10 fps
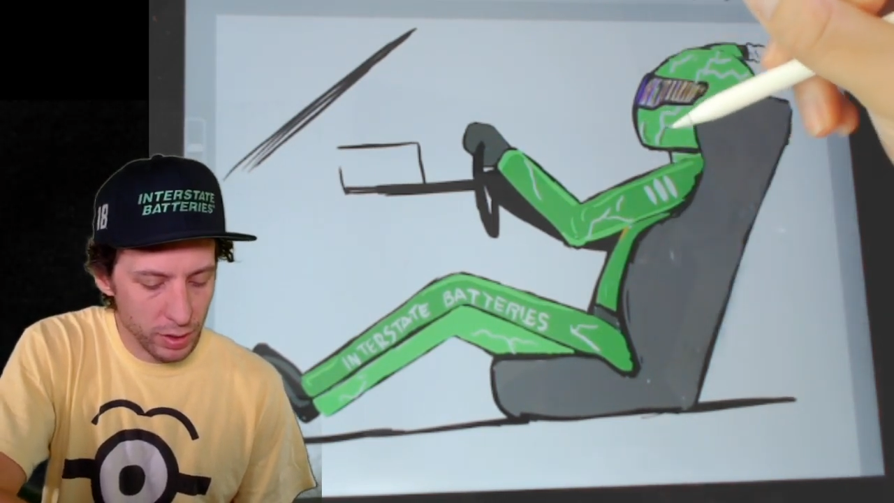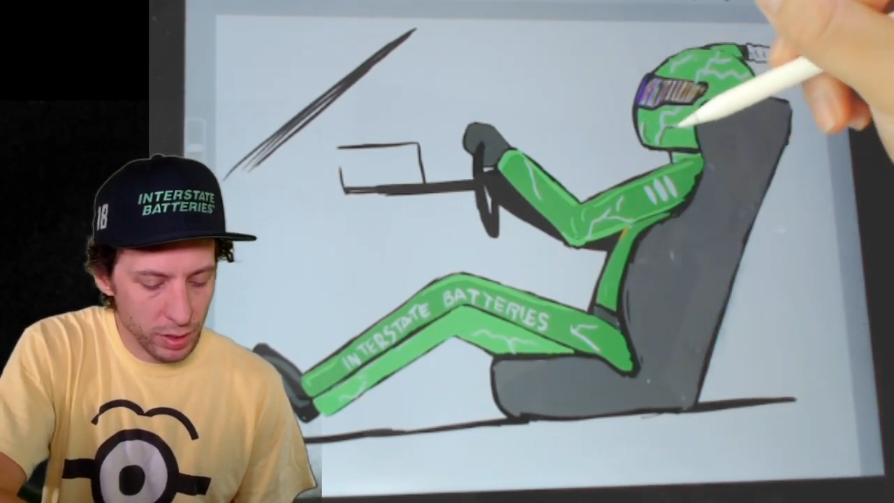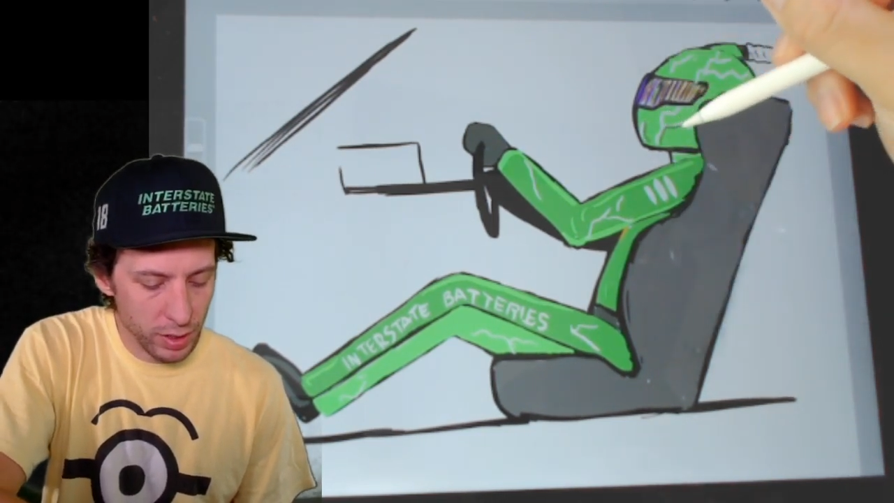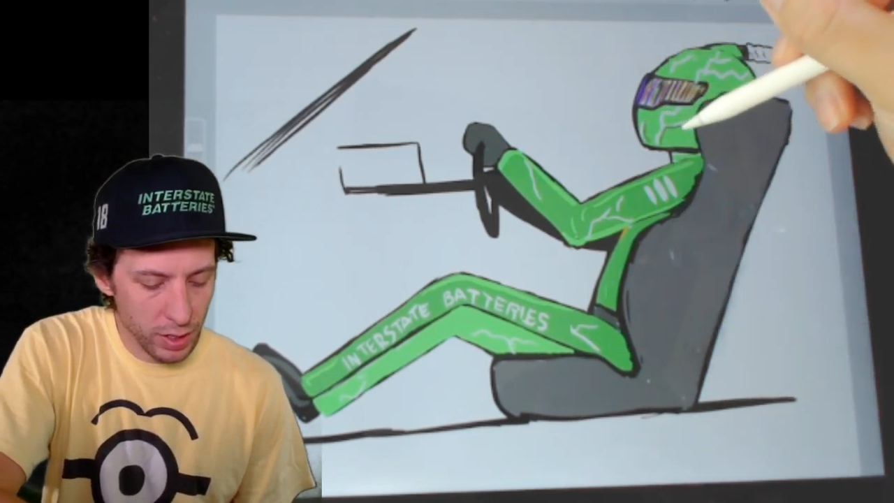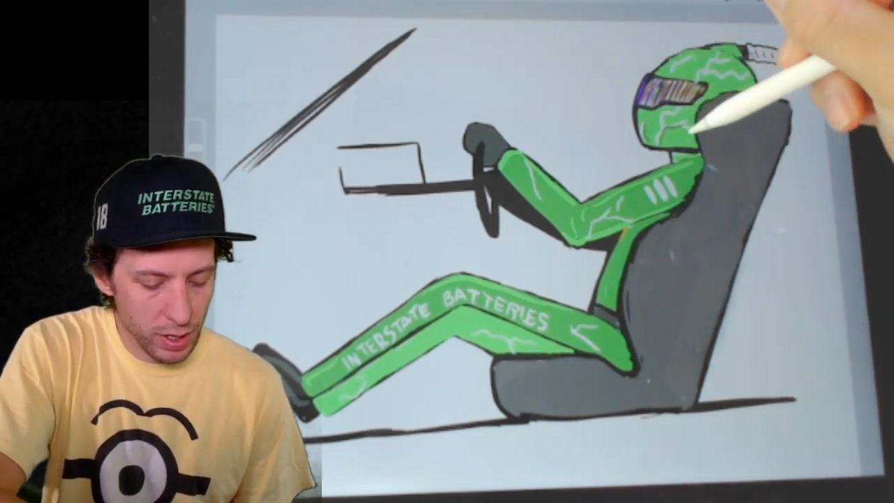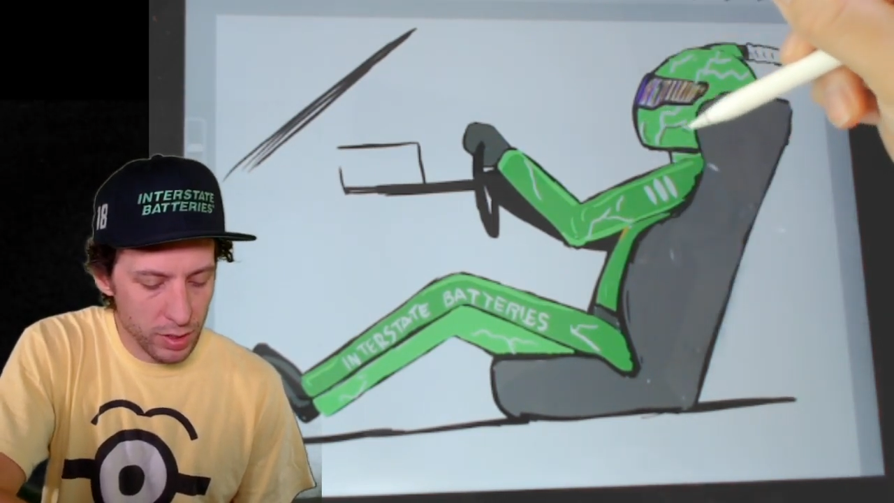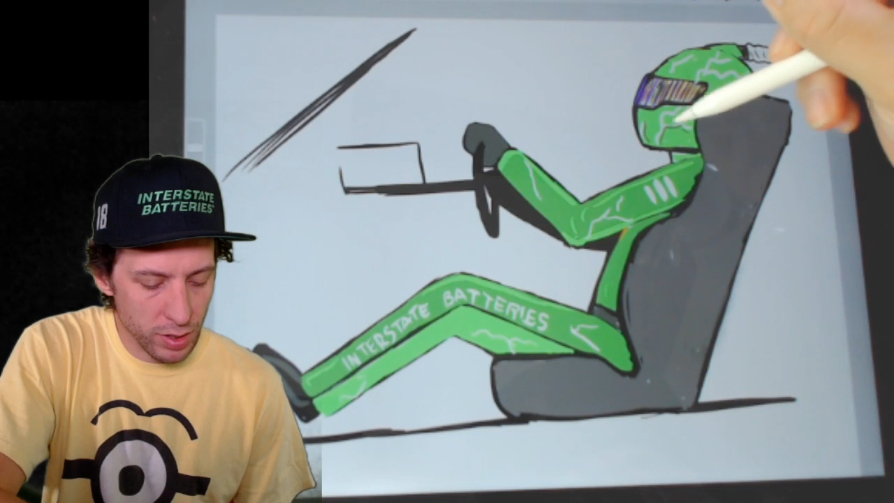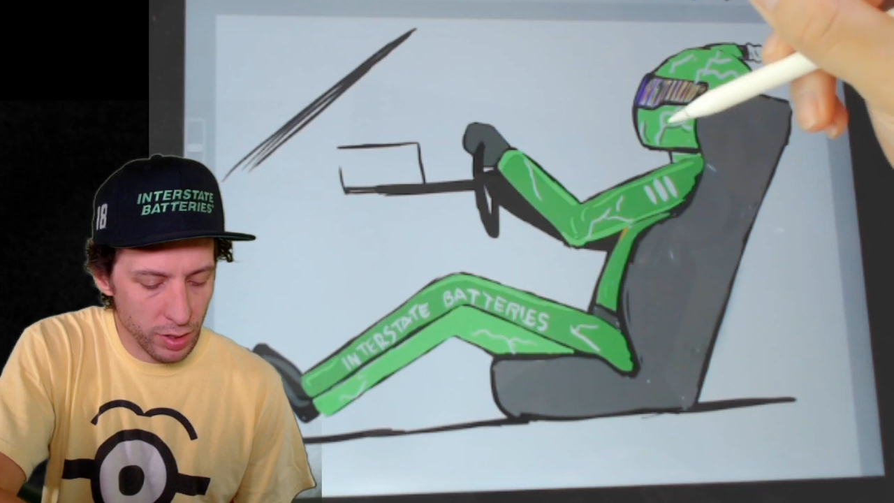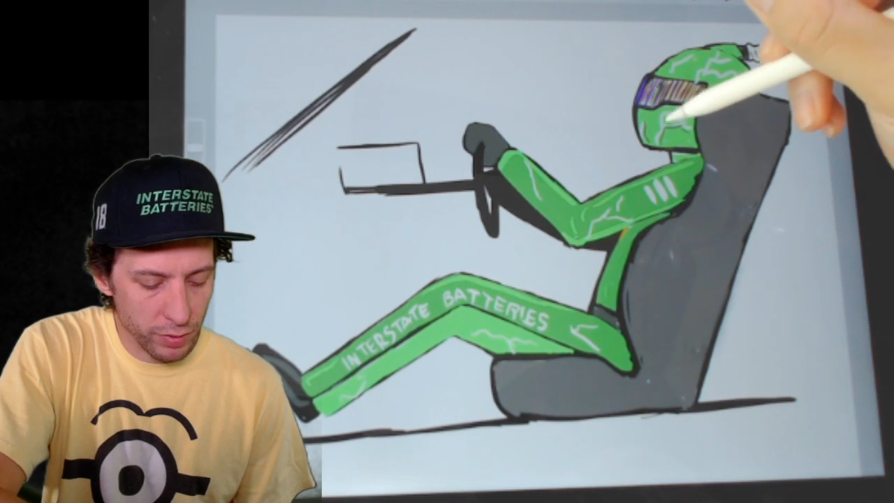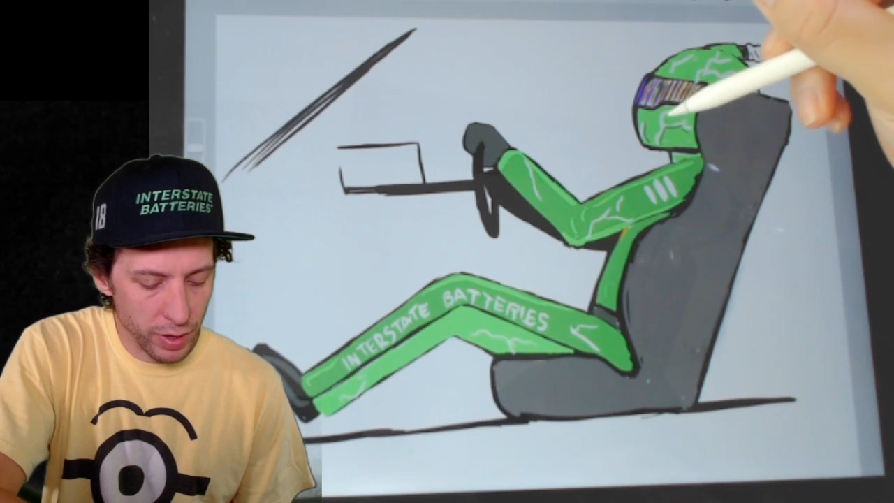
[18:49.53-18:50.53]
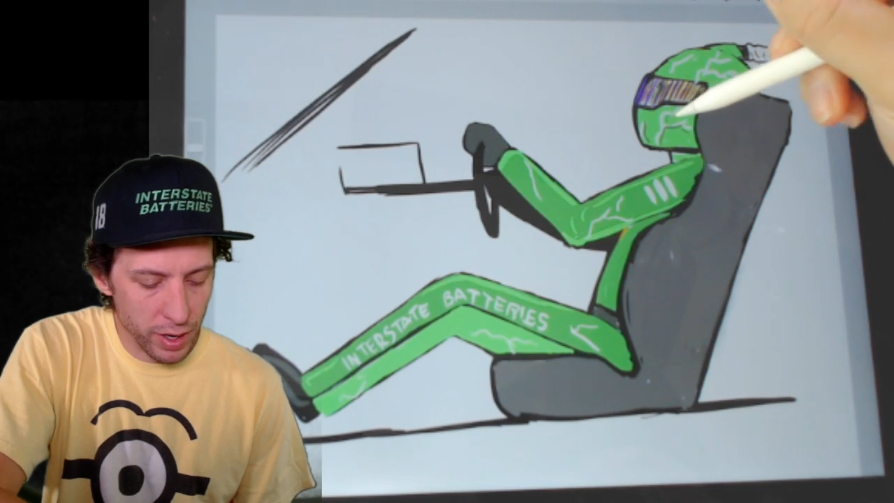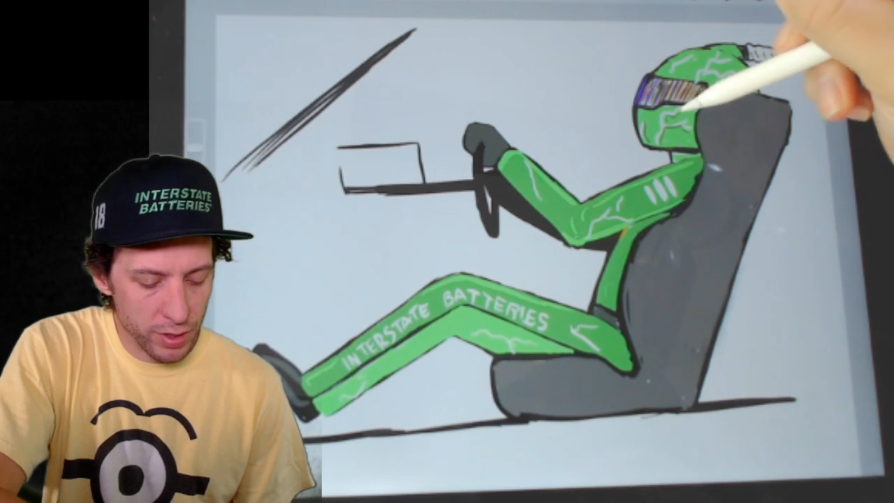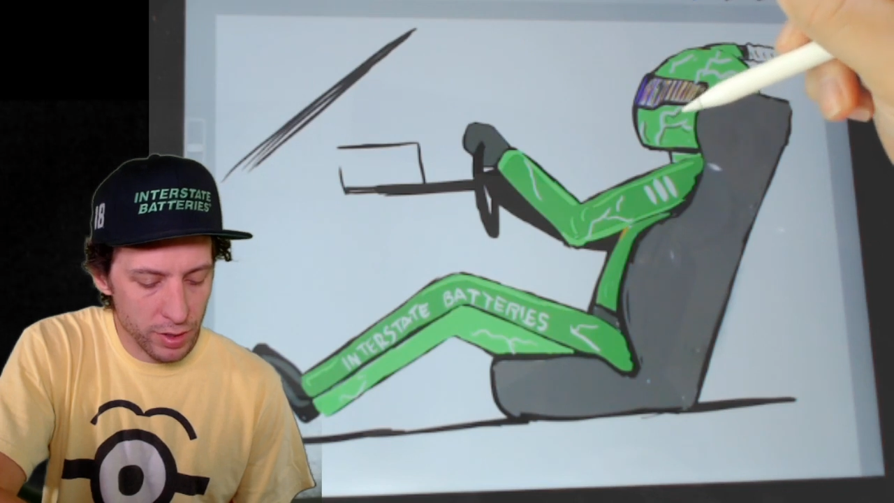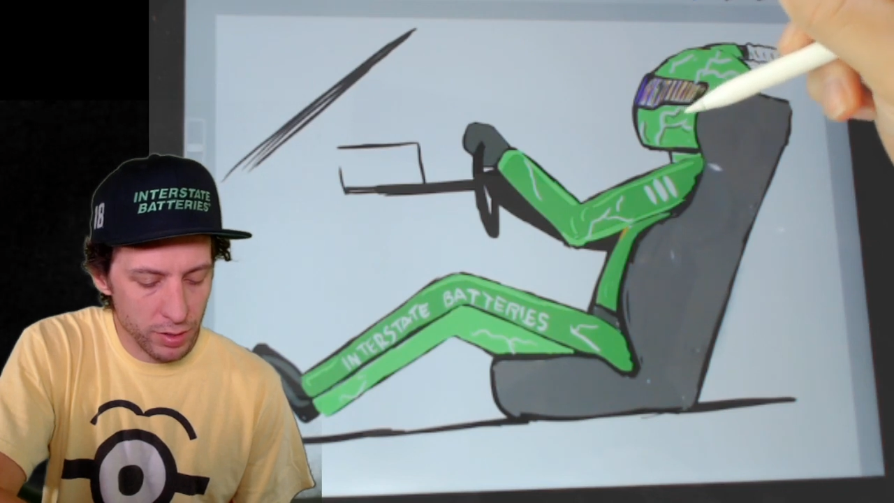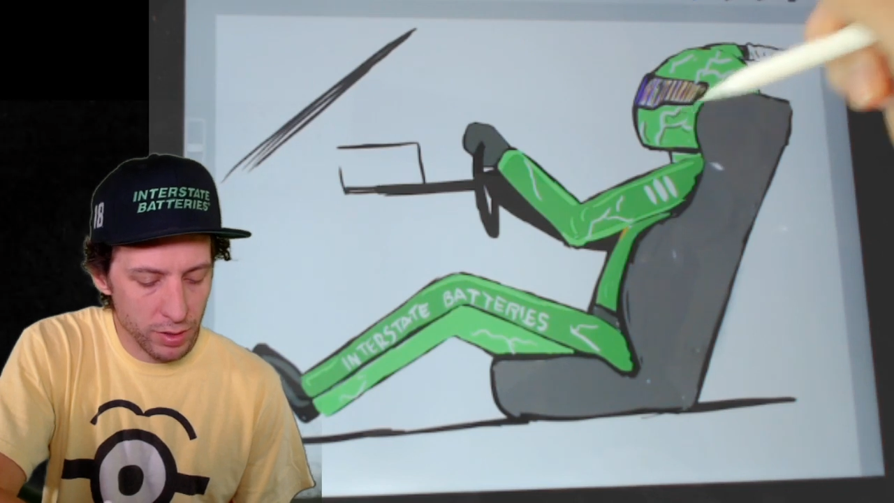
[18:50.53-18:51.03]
in his or her fire suit.